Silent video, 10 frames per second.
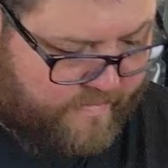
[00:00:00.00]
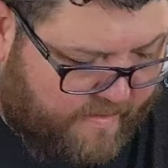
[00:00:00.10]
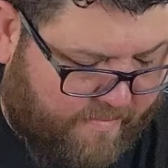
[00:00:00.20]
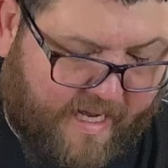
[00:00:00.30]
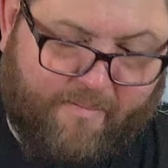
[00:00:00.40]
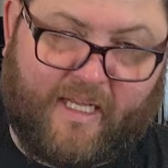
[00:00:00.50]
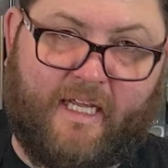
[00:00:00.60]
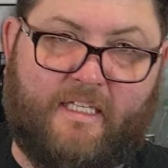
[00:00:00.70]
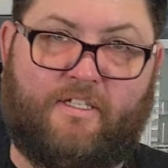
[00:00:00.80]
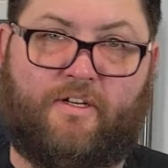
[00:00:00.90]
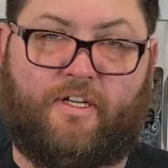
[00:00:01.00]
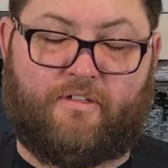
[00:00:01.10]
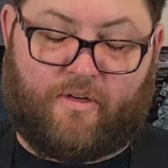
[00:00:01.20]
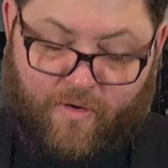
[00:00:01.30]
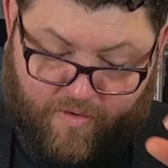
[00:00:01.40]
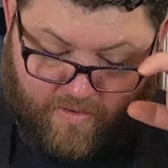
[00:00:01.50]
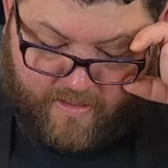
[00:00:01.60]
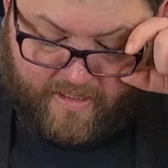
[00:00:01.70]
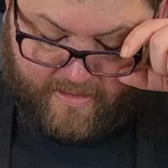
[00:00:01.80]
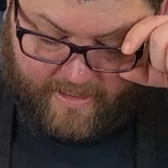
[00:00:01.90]
It might be easier to use a whole
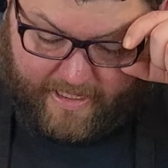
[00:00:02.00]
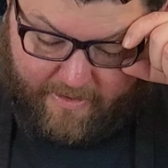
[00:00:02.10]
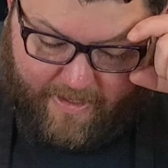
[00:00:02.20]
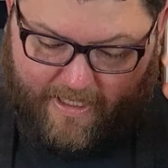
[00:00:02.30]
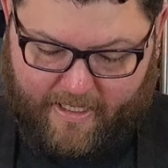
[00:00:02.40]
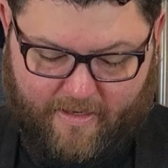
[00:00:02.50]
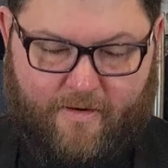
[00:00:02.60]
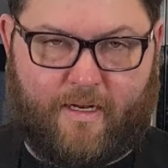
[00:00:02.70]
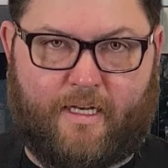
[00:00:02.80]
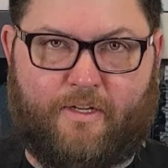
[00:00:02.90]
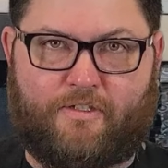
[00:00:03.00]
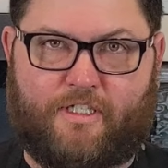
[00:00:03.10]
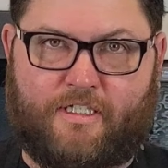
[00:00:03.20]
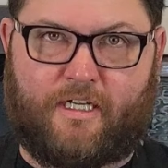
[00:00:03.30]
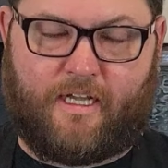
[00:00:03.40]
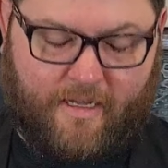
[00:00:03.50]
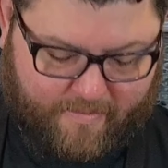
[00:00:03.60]
carrot here and use just a cup,